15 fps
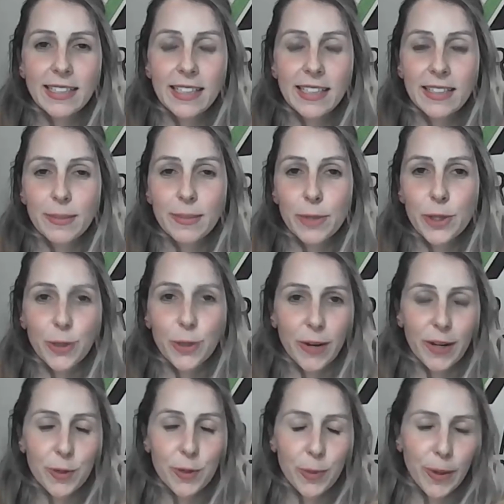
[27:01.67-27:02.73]
as a mature
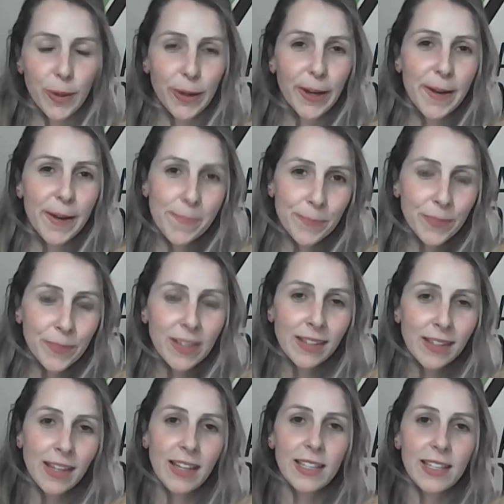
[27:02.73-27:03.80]
age worker.
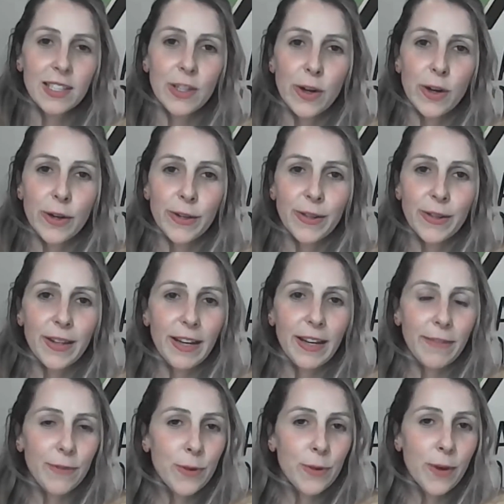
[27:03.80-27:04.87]
So
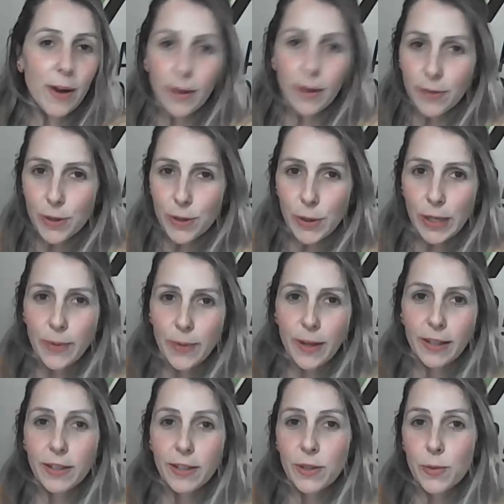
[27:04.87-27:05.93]
if you are over
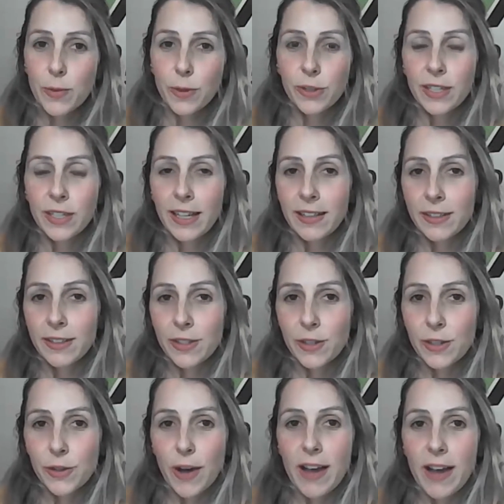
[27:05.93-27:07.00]
21 and you want to get into the
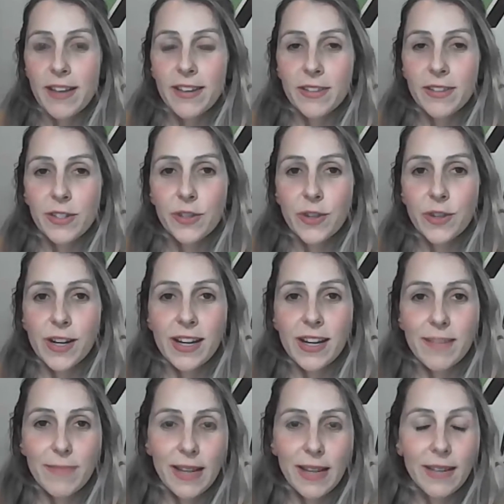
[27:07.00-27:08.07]
trade industry,
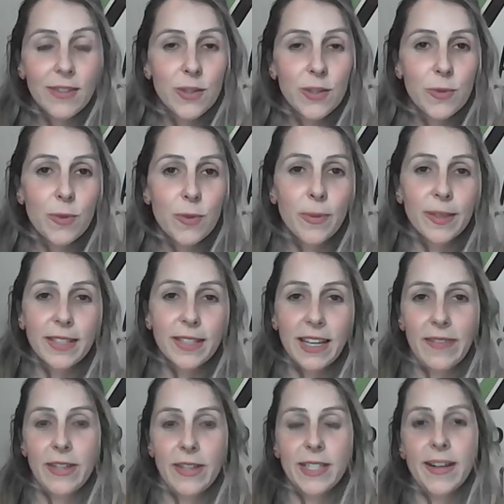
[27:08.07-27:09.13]
it means you will
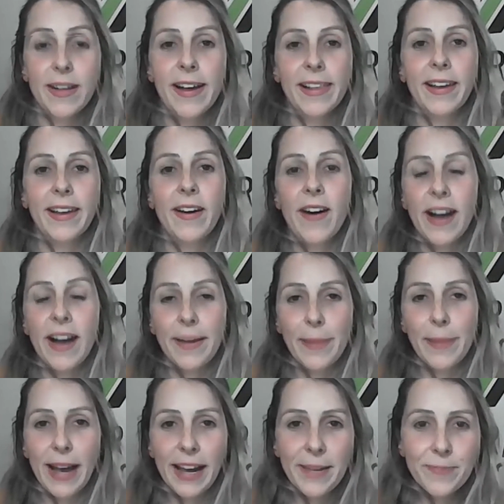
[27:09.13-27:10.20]
receive a slightly higher
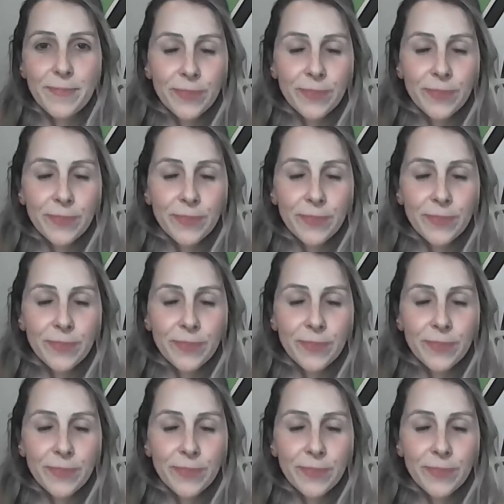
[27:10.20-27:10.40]
pay,